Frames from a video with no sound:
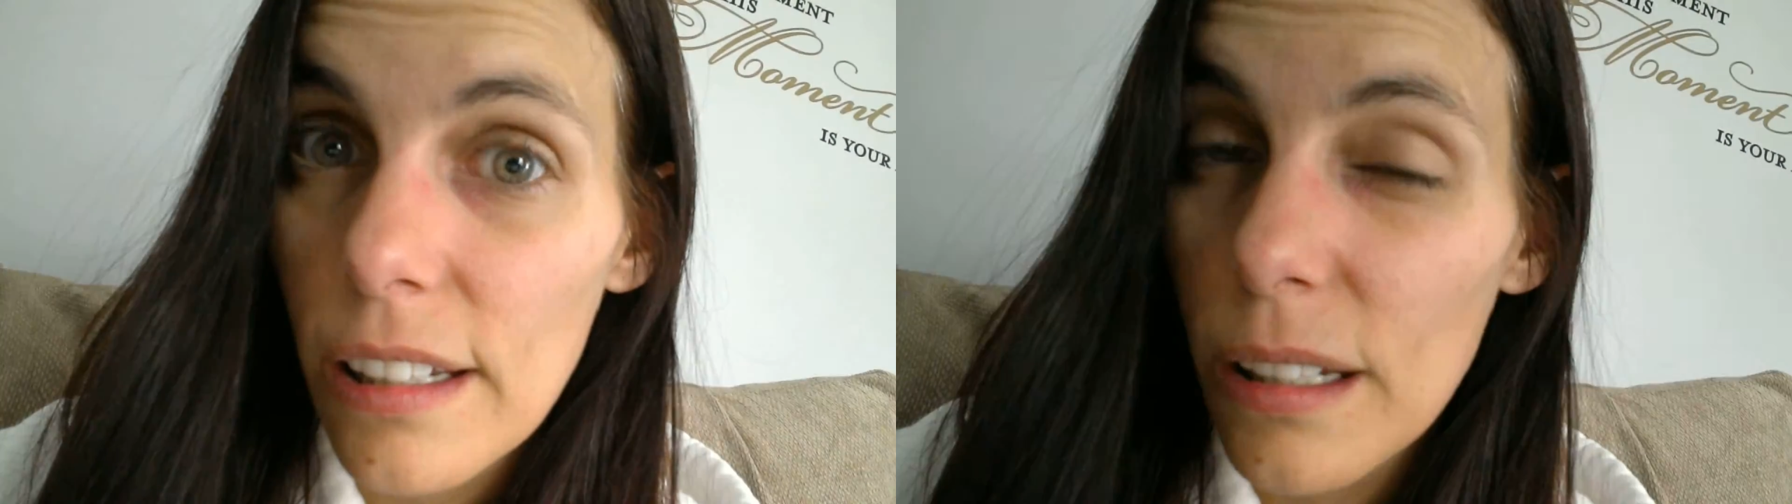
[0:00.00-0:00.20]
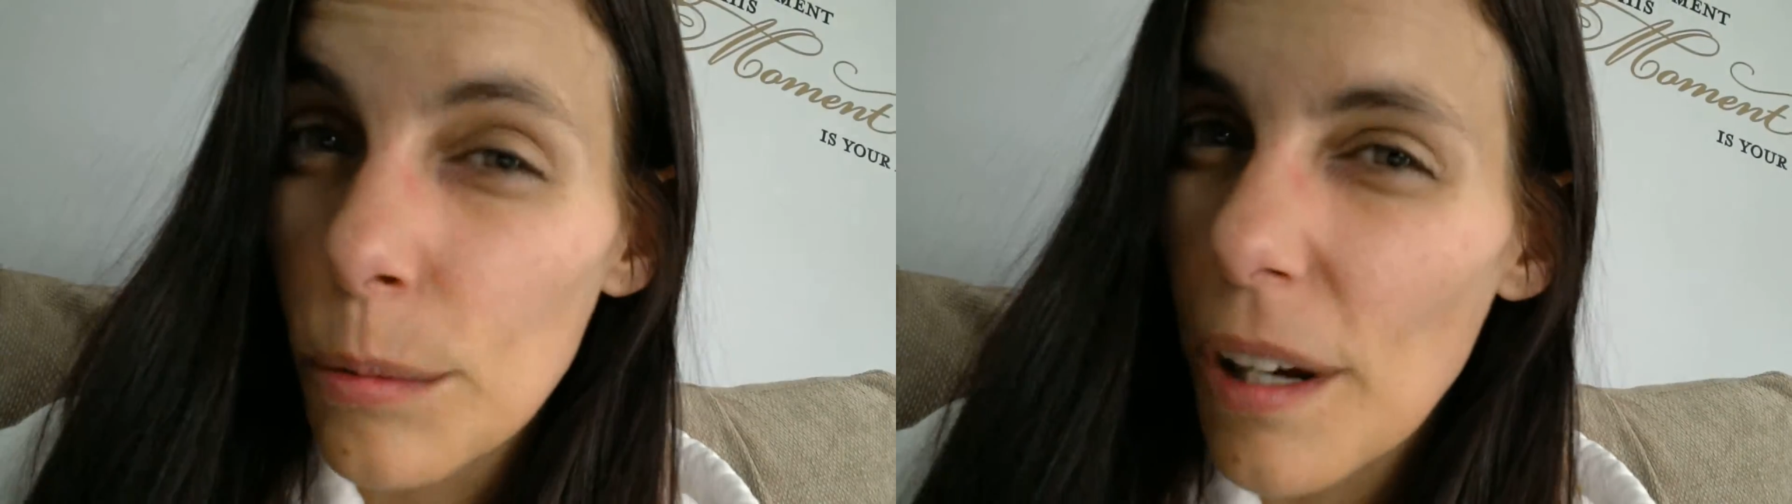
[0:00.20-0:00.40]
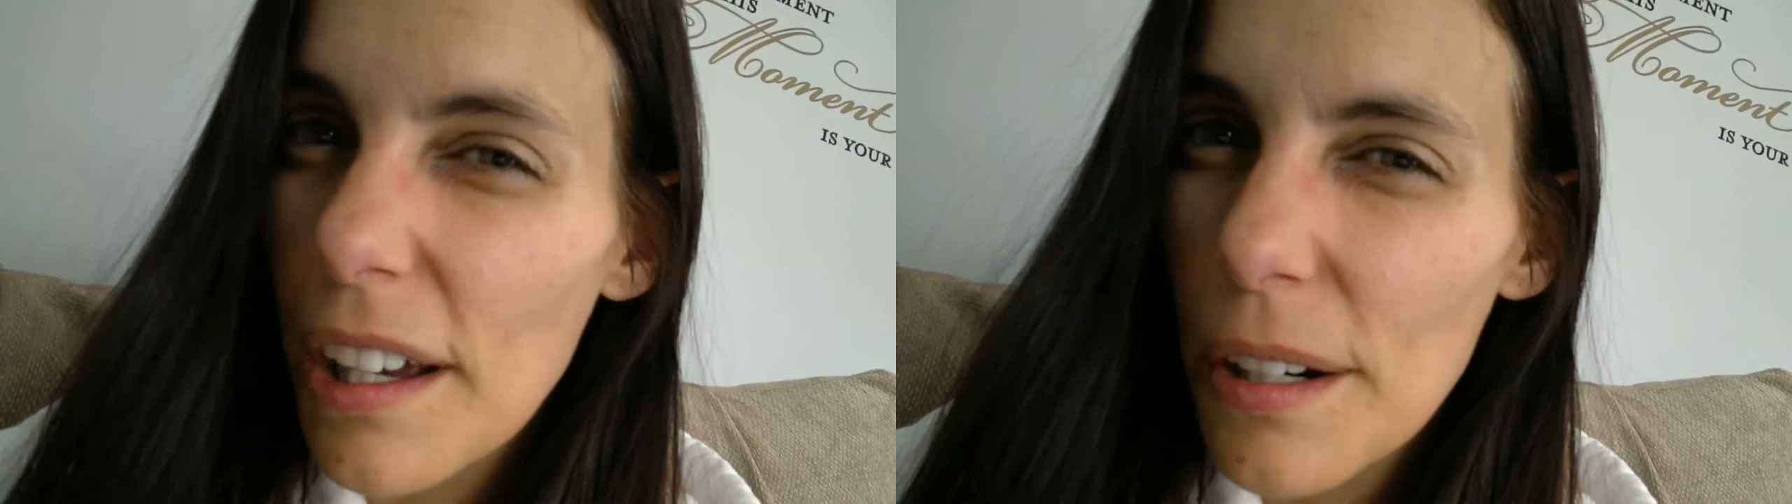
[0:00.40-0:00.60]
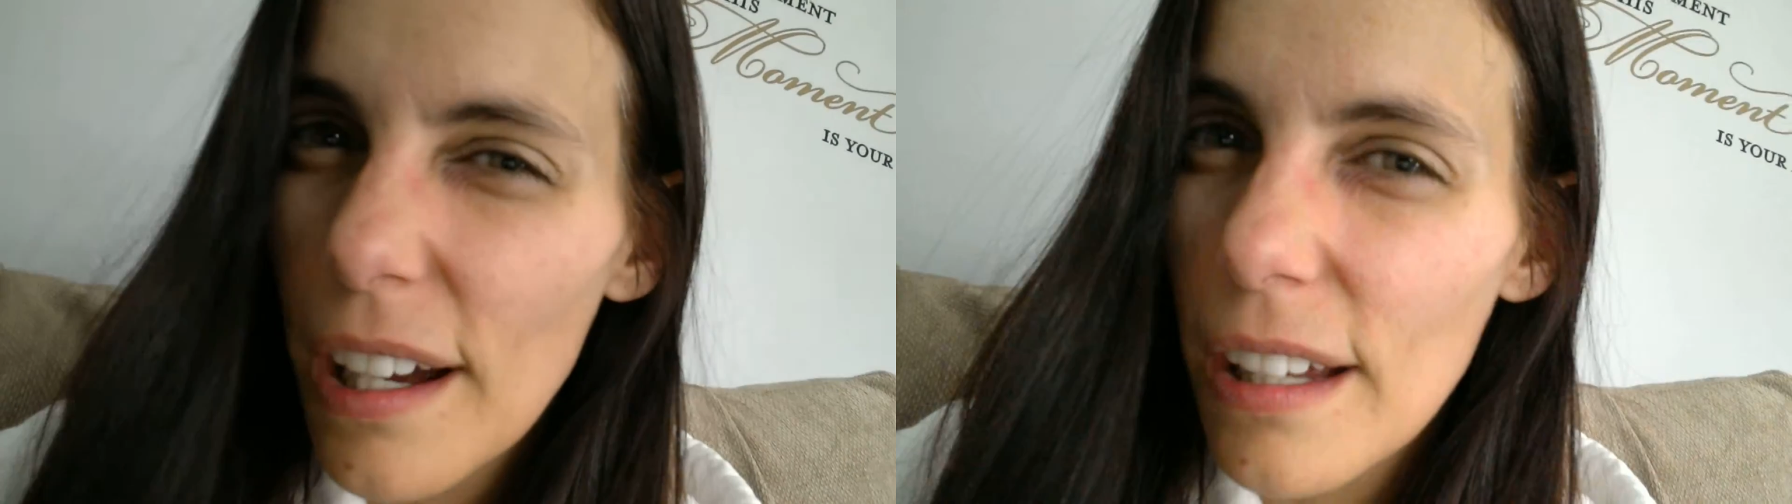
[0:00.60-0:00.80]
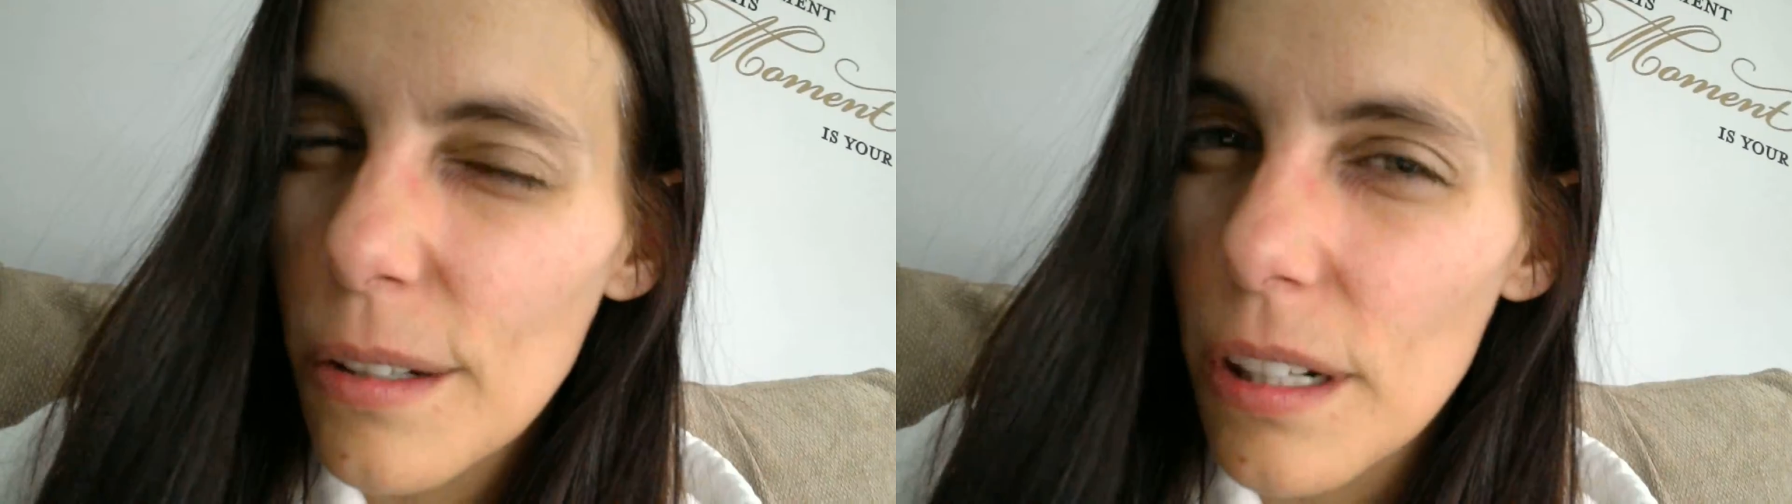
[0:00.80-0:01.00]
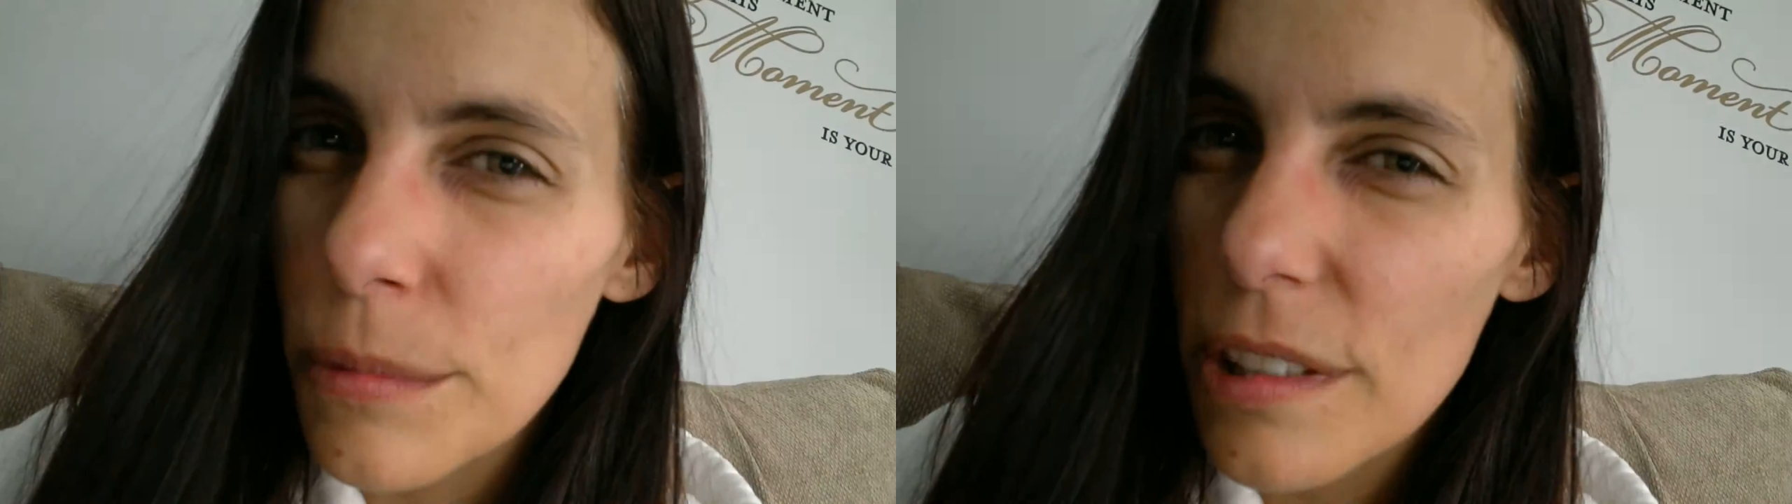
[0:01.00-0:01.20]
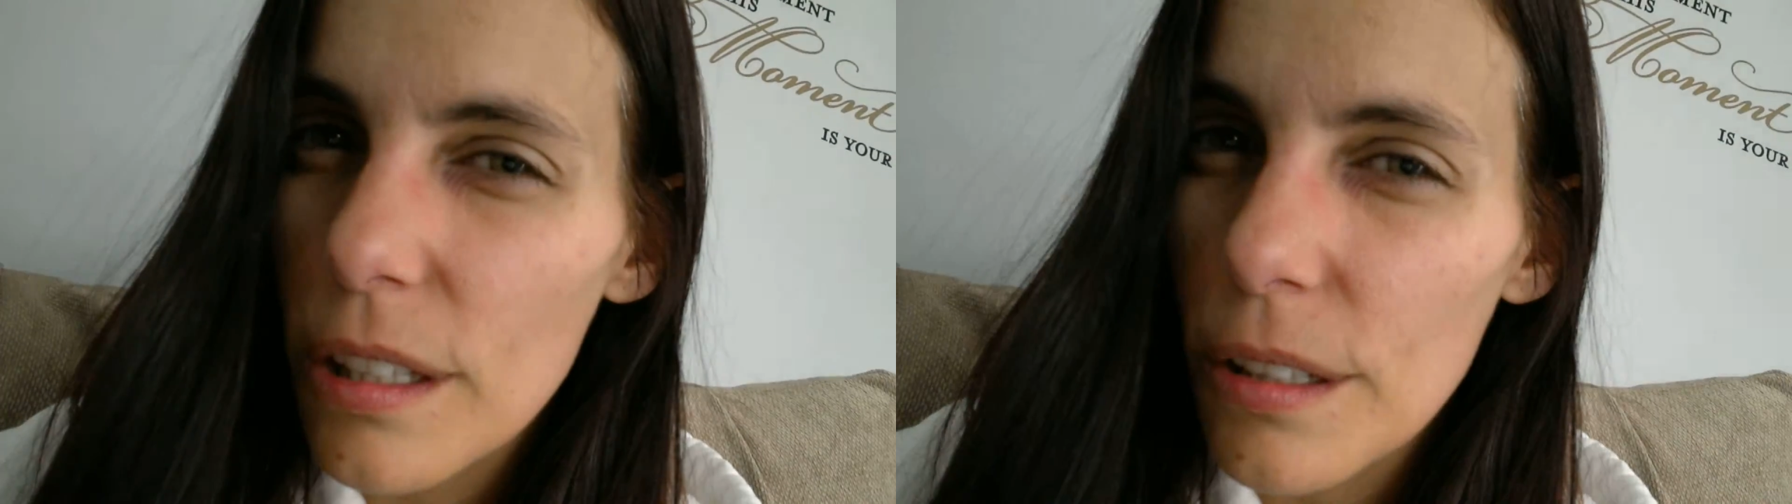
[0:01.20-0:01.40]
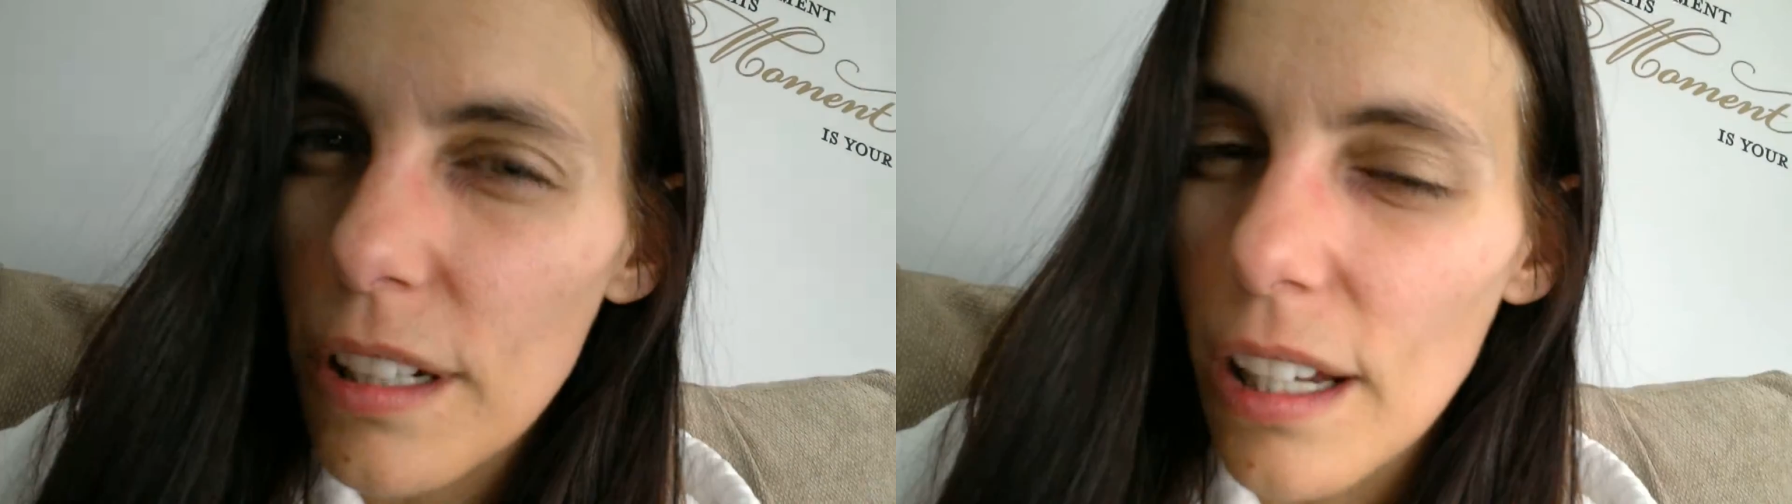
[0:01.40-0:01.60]
And why are eye creams
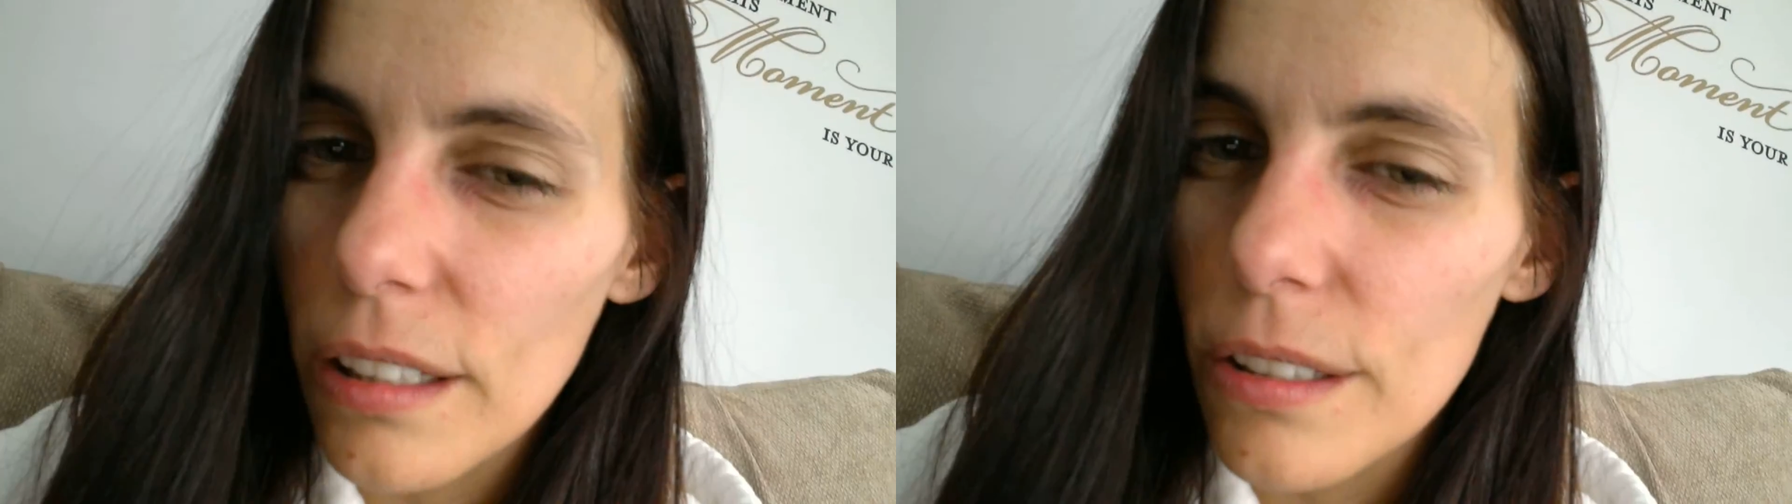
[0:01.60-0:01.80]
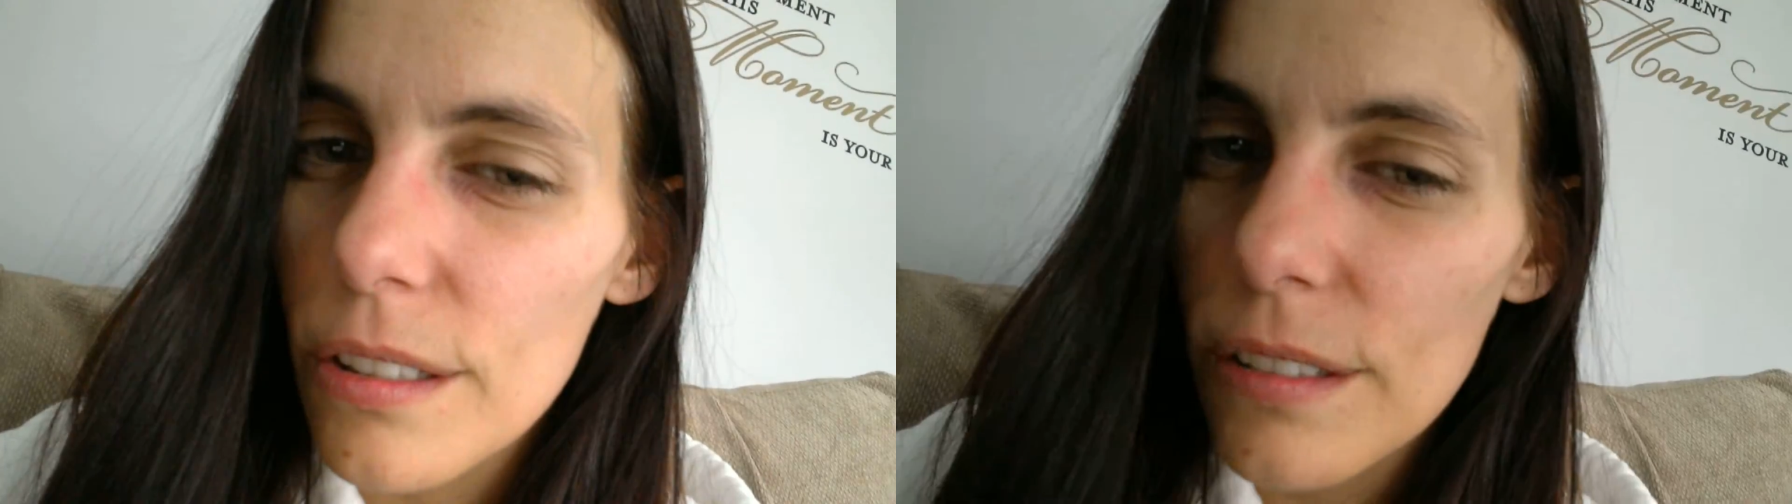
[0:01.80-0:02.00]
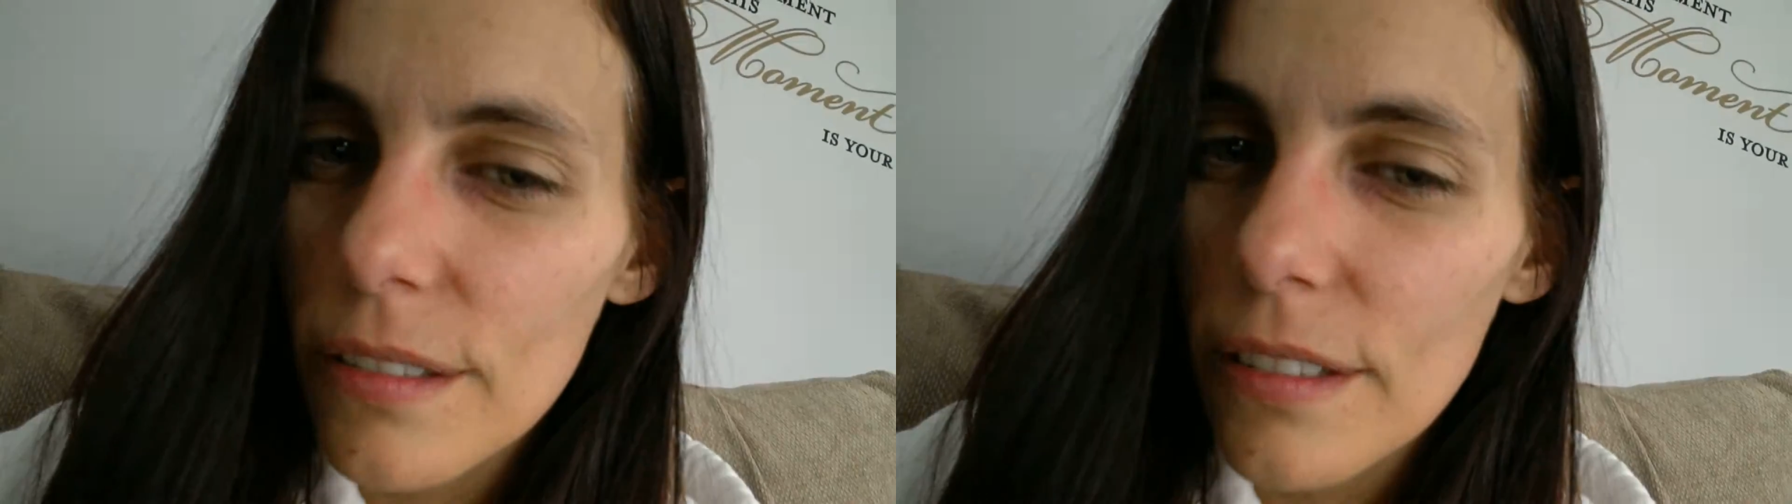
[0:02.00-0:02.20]
$30?